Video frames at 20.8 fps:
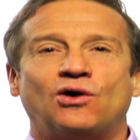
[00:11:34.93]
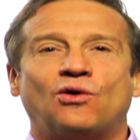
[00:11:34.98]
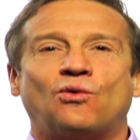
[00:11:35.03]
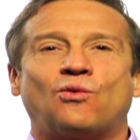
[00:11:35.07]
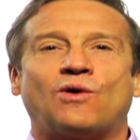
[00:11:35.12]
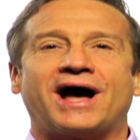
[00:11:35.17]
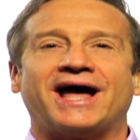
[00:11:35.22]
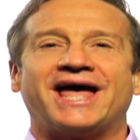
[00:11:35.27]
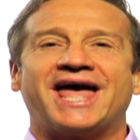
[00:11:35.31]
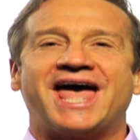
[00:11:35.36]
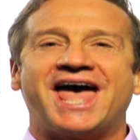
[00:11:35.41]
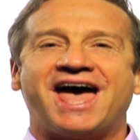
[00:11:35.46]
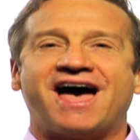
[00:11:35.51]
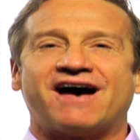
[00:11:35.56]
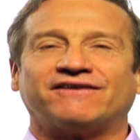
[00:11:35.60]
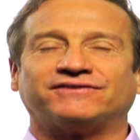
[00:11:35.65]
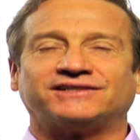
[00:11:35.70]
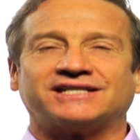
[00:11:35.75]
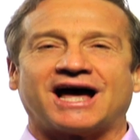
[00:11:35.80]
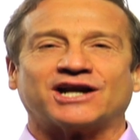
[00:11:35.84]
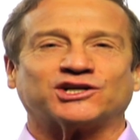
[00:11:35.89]
Why a
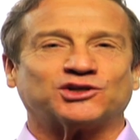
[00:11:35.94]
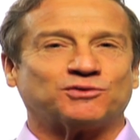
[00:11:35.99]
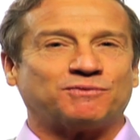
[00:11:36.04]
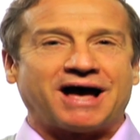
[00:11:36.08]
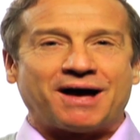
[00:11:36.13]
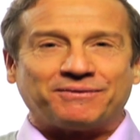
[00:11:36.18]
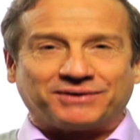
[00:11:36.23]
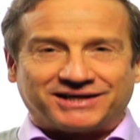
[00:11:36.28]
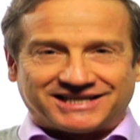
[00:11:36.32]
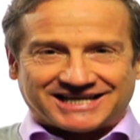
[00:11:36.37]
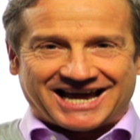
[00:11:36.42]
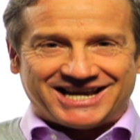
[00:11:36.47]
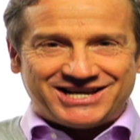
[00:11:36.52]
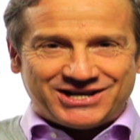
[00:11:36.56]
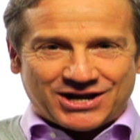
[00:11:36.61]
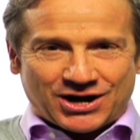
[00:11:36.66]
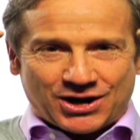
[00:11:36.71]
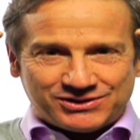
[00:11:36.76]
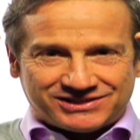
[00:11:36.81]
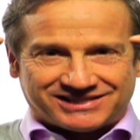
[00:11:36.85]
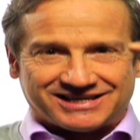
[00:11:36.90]
half, Dr. Bob? Because I
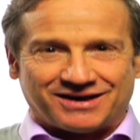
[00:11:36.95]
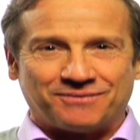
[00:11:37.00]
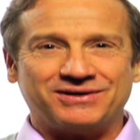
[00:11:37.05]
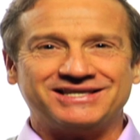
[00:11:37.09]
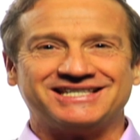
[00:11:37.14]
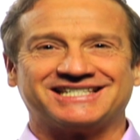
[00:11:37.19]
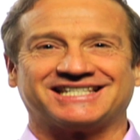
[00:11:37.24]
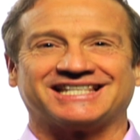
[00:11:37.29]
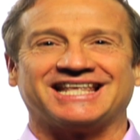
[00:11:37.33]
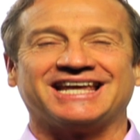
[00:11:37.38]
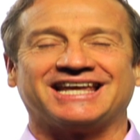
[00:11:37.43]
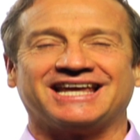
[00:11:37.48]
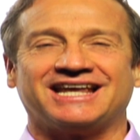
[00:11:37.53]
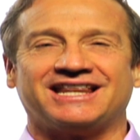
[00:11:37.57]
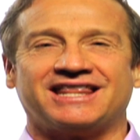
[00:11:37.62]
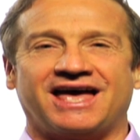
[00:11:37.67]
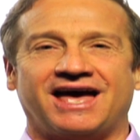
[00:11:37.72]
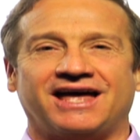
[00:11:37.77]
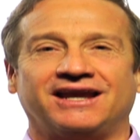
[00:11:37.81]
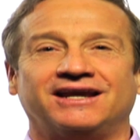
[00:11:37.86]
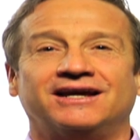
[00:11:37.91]
know someone's thinking
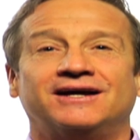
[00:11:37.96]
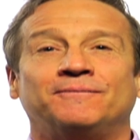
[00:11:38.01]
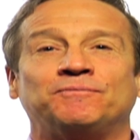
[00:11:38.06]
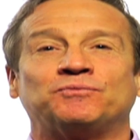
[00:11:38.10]
that,